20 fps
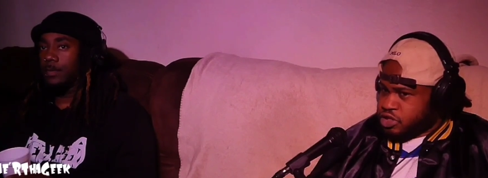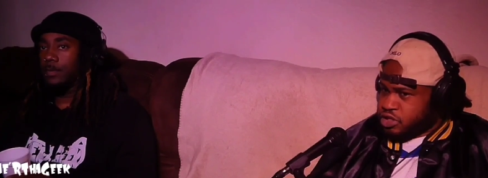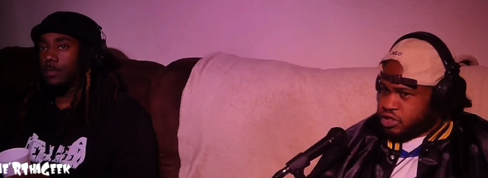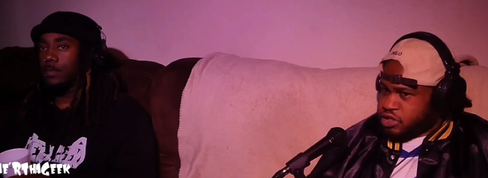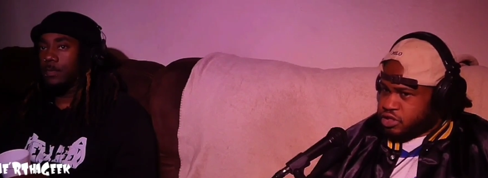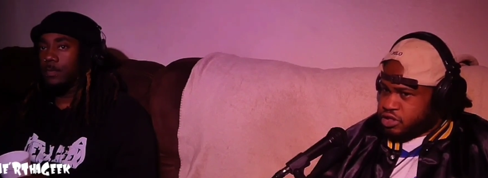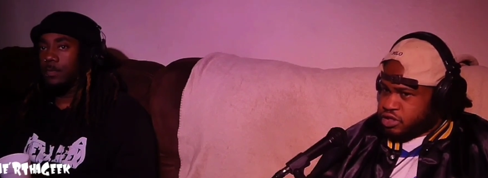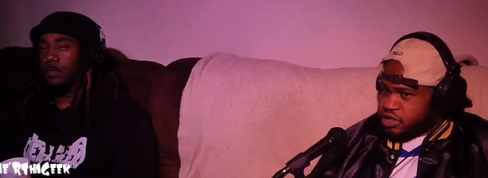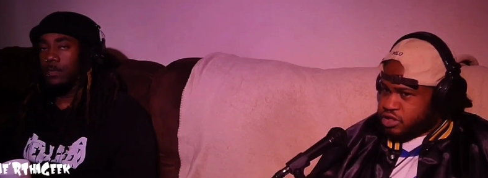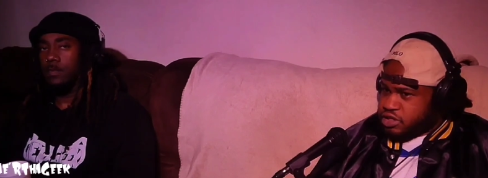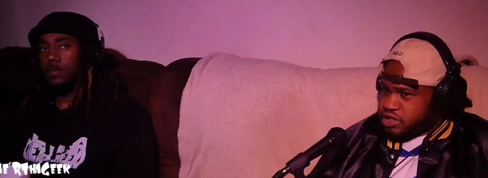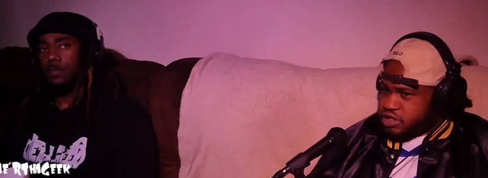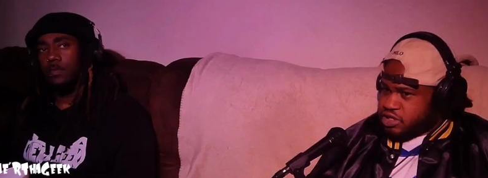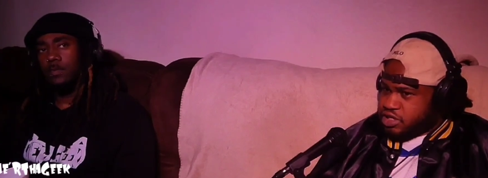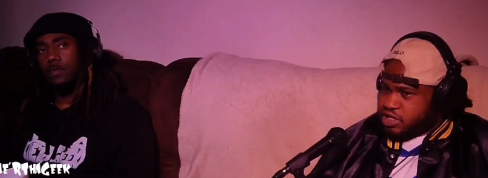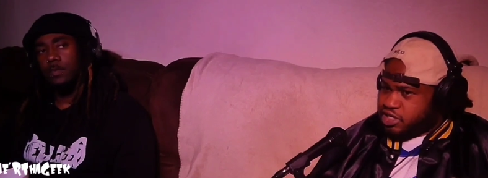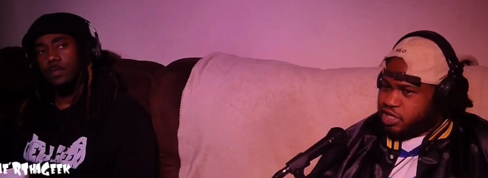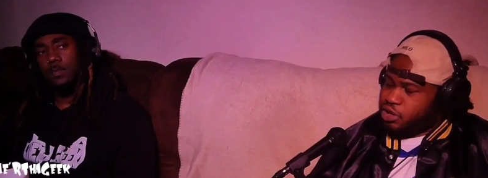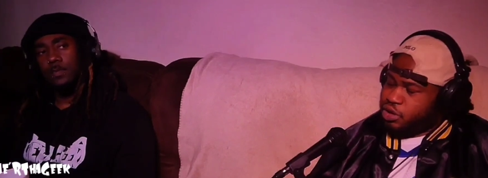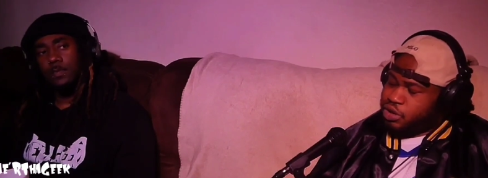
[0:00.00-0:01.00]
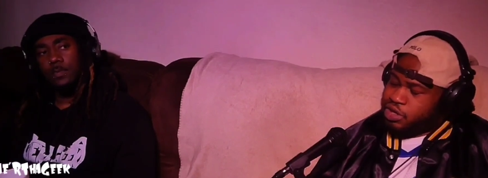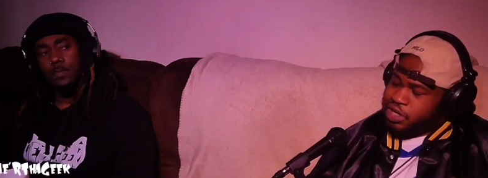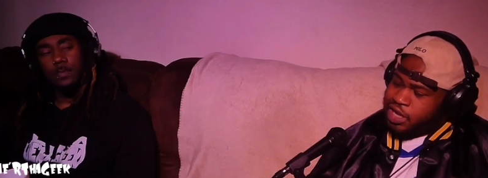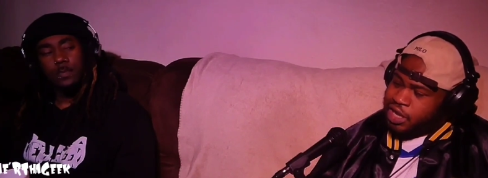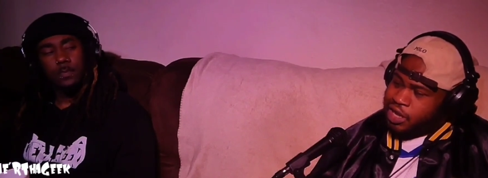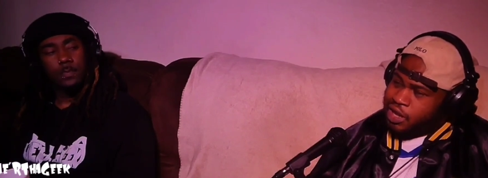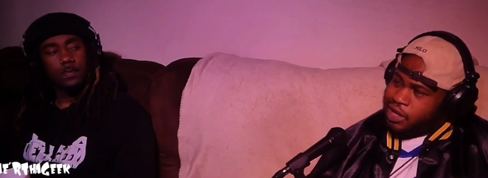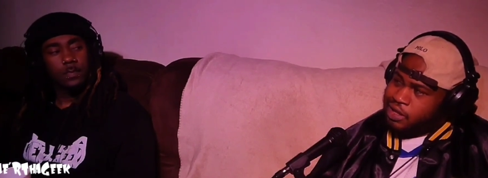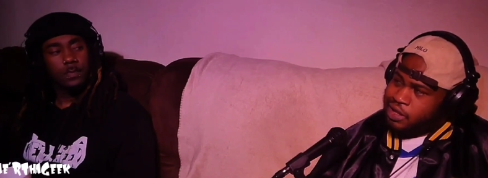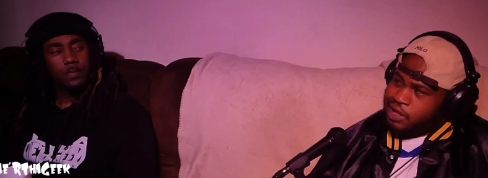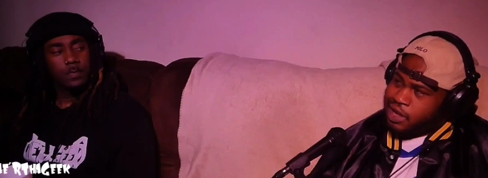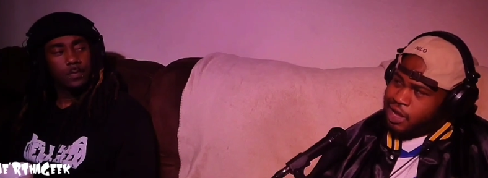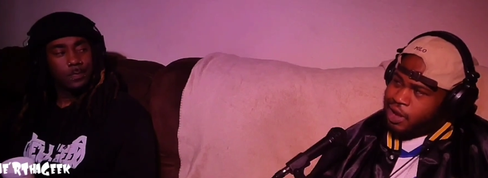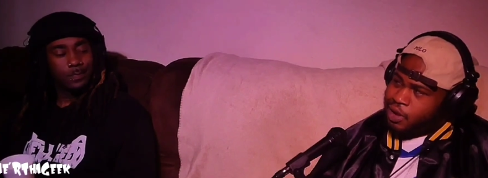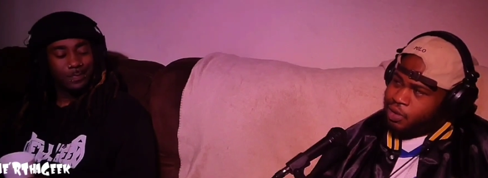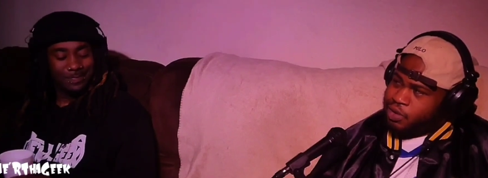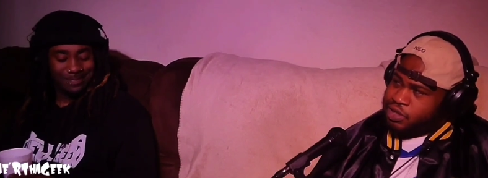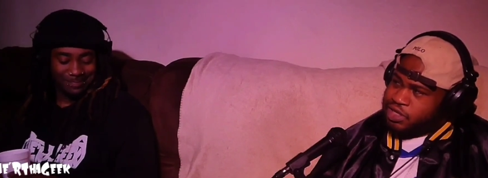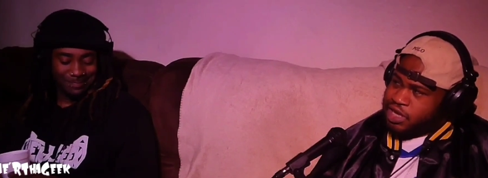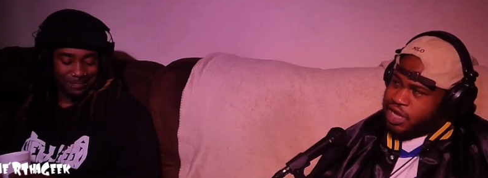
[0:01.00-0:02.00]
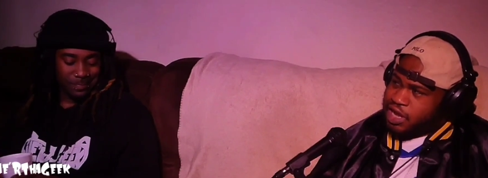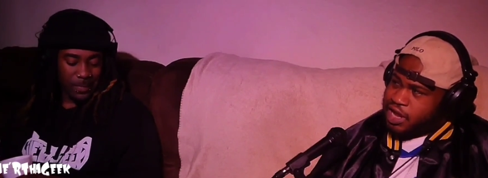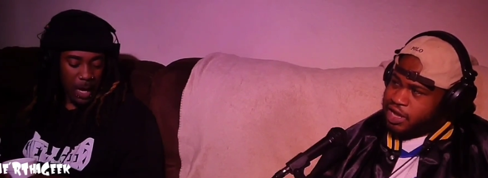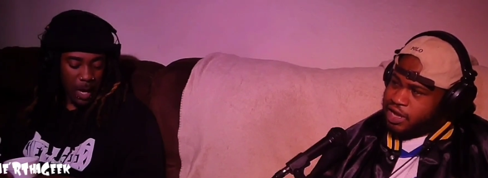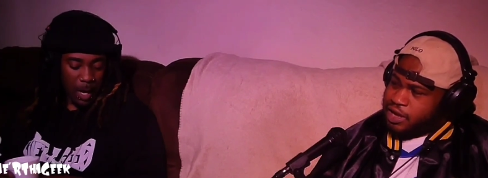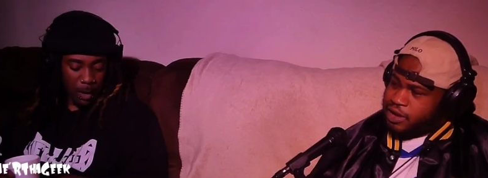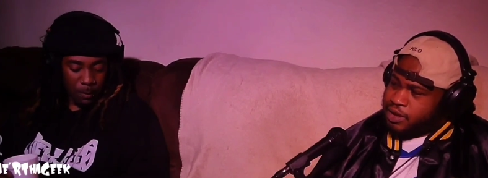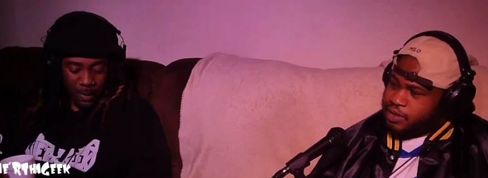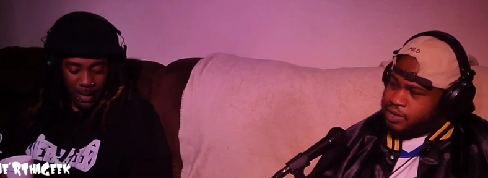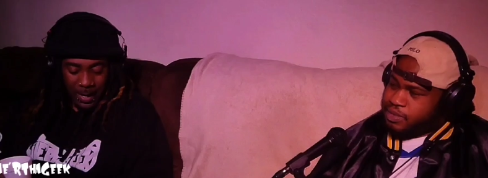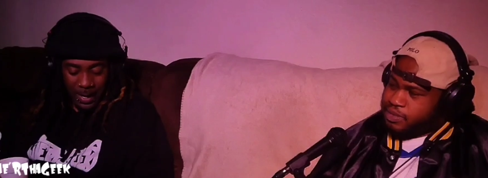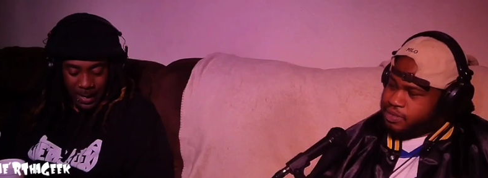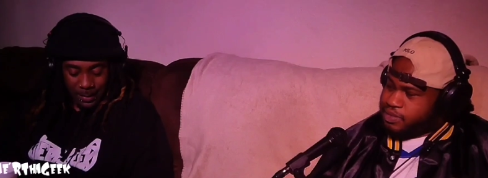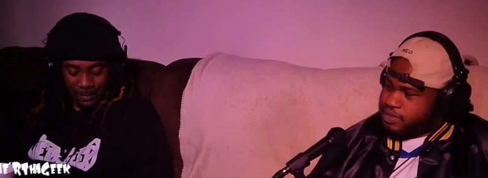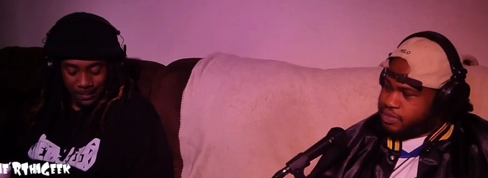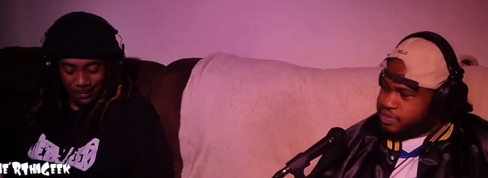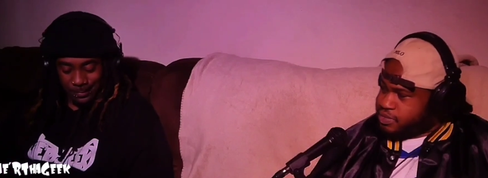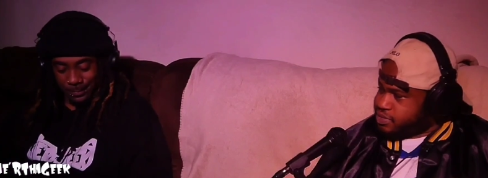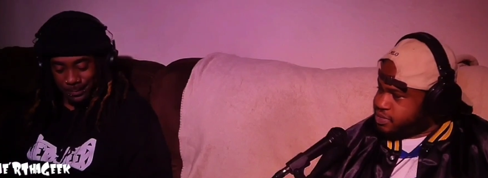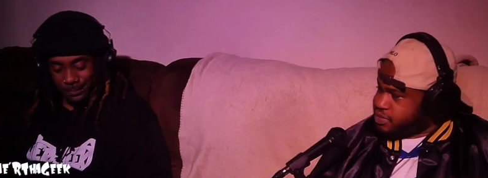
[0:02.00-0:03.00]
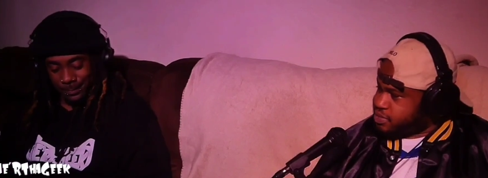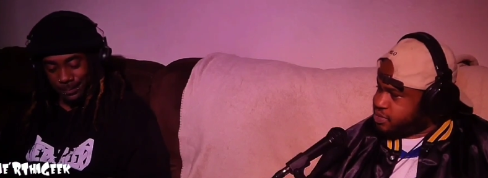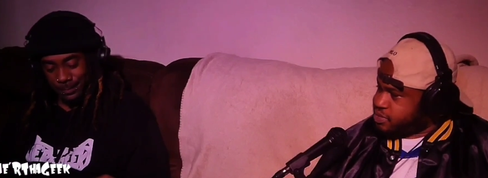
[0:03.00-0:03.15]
Speaker 1: voice. See, you don't. I would say like. All a, right.